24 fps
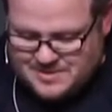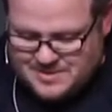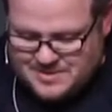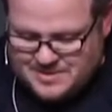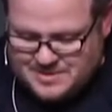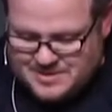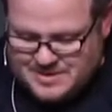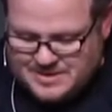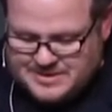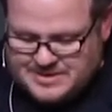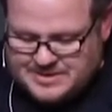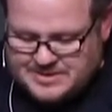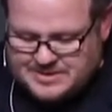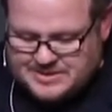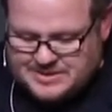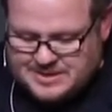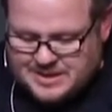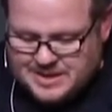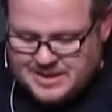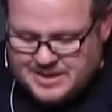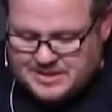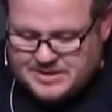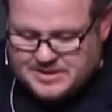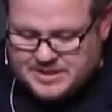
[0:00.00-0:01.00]
This is
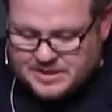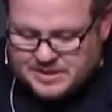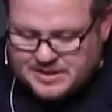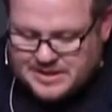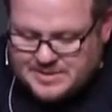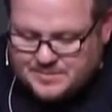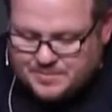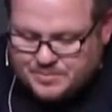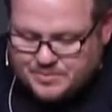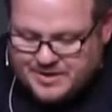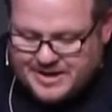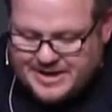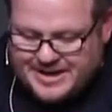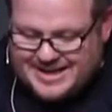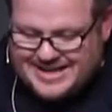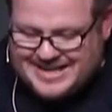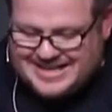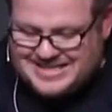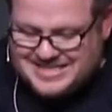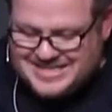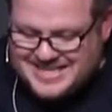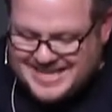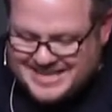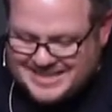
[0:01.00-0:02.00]
deliberate,
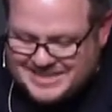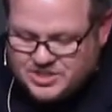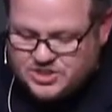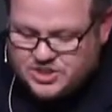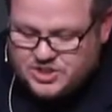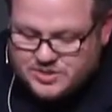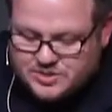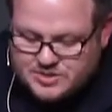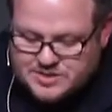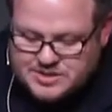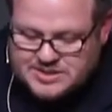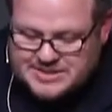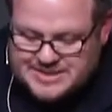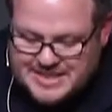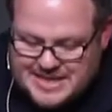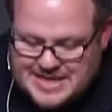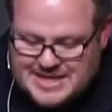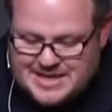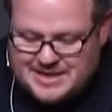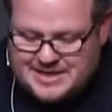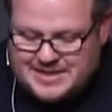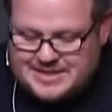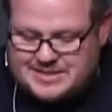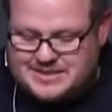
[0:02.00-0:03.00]
intentional sin. This